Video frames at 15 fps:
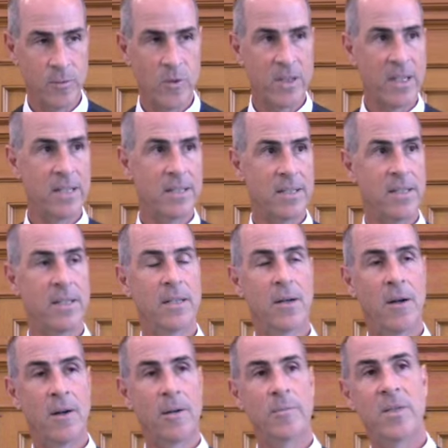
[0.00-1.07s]
when they see
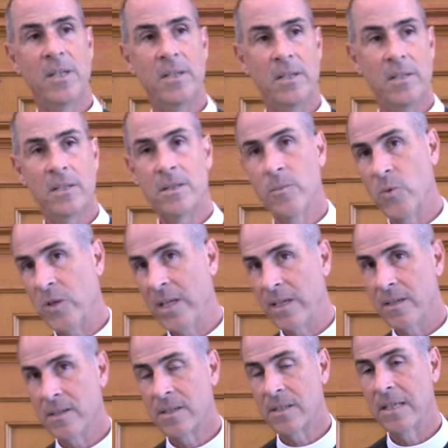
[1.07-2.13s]
harm done to someone
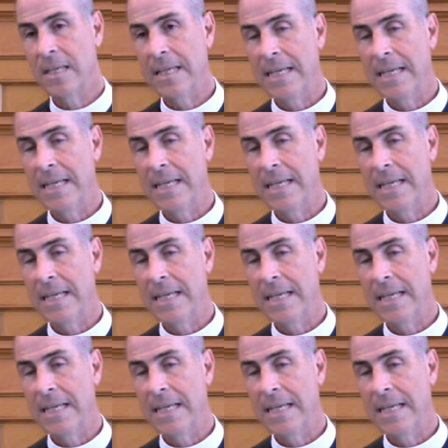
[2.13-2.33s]
else,